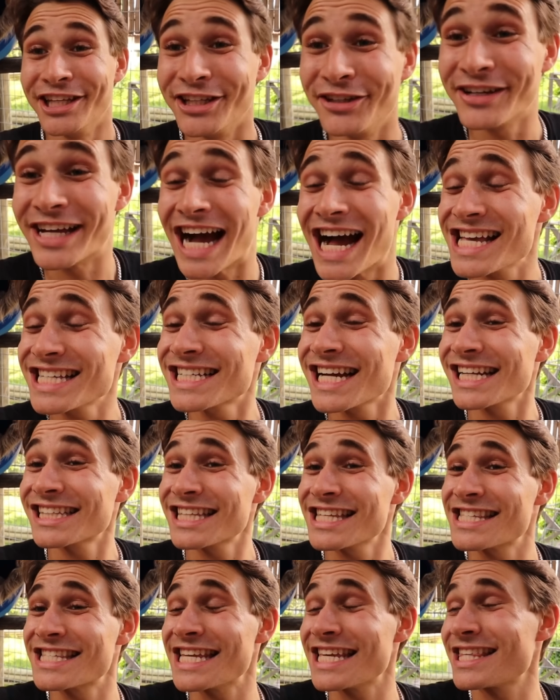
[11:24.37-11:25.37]
You guys got
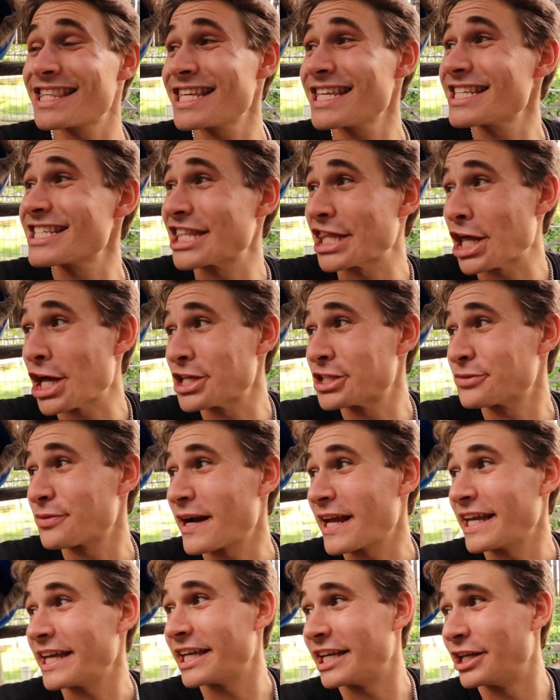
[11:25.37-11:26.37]
to see these sloths
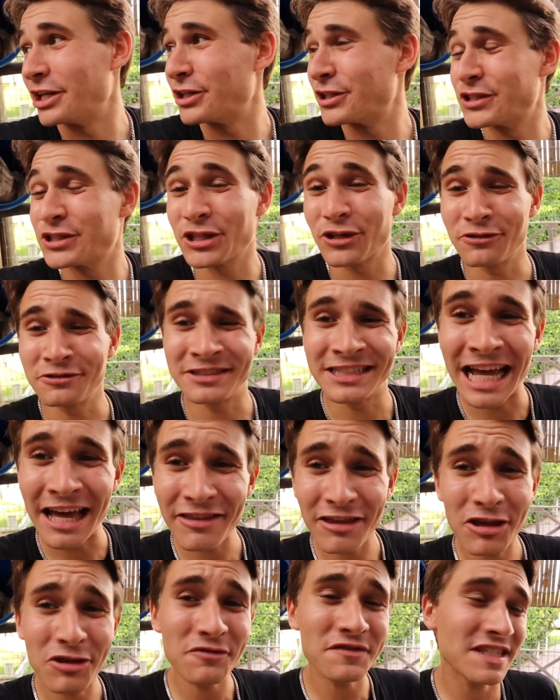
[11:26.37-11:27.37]
right here. So now
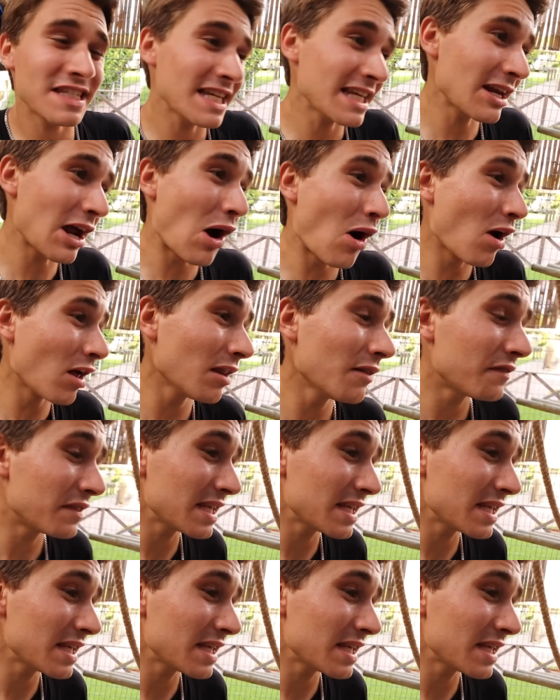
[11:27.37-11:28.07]
that you've seen all of